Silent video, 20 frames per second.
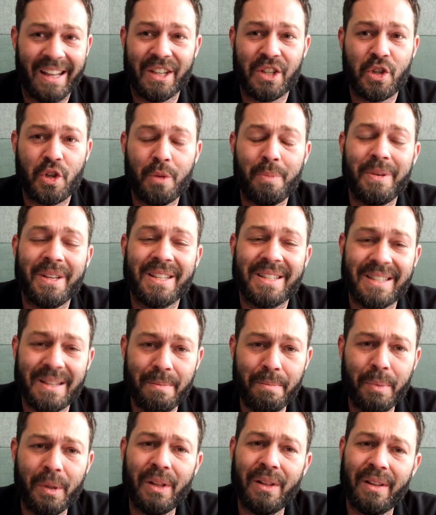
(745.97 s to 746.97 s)
It should be
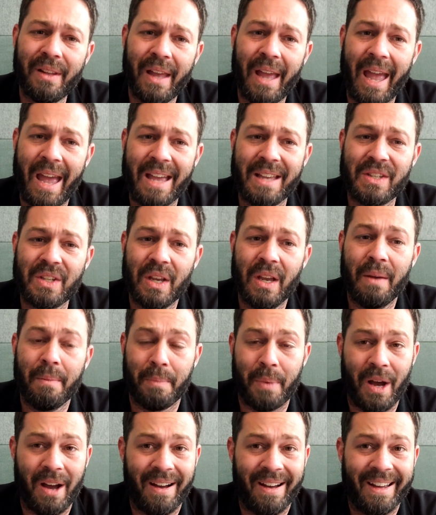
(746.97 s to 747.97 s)
simple as
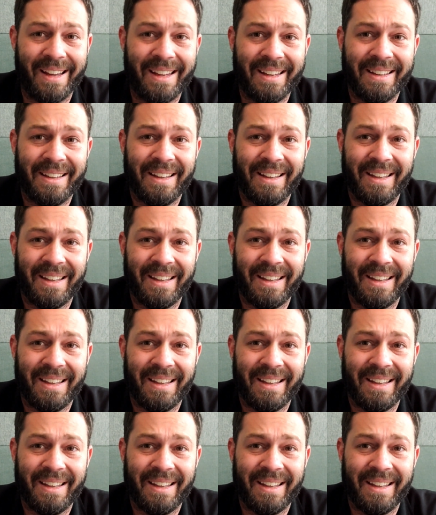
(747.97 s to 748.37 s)
pie.